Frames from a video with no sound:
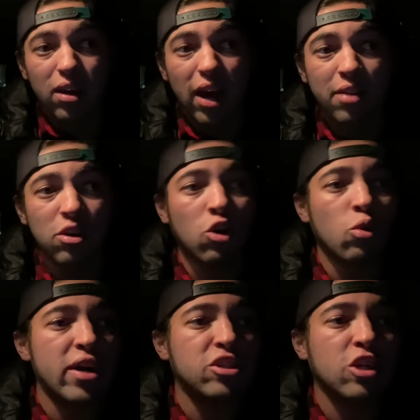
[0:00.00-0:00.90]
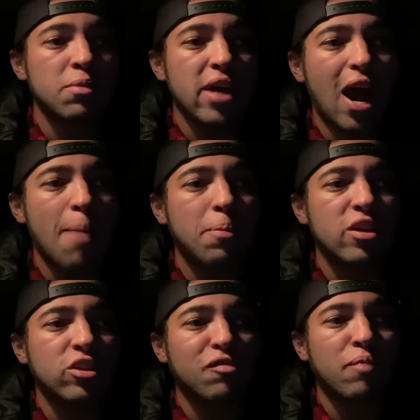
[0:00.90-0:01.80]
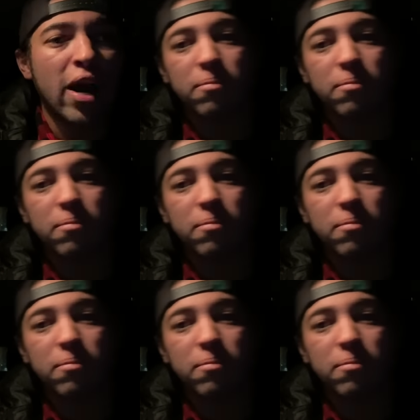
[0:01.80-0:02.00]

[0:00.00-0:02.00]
And the only way he's going to be happy is if Mike